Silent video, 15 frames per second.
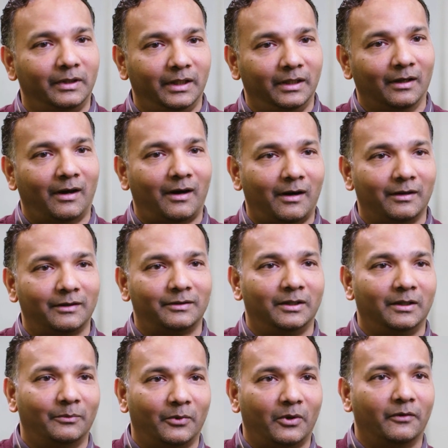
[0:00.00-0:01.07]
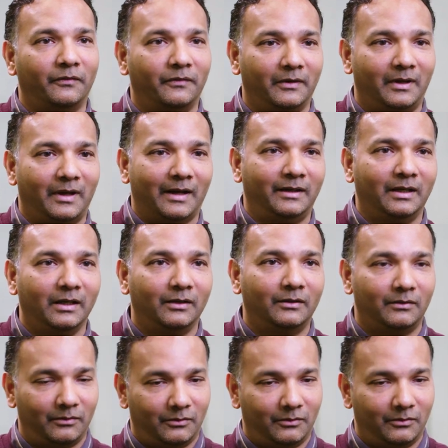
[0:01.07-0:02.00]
the hardship of getting